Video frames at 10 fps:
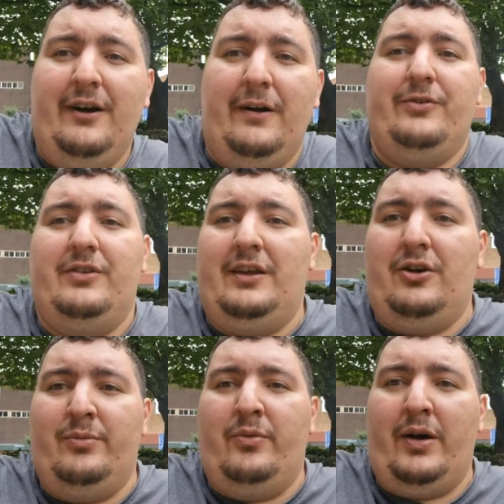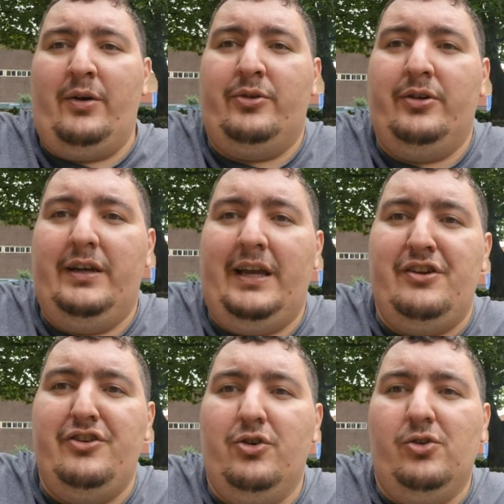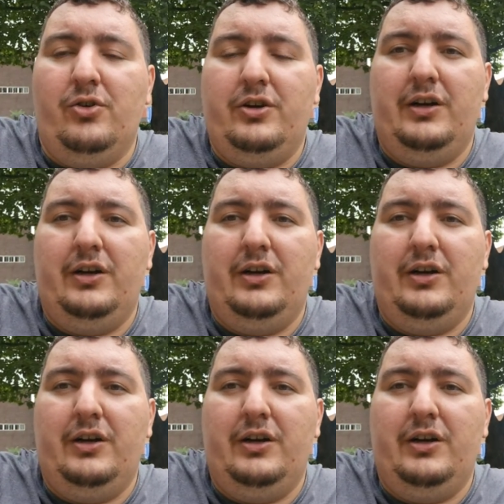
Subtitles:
Obviously up the road in York,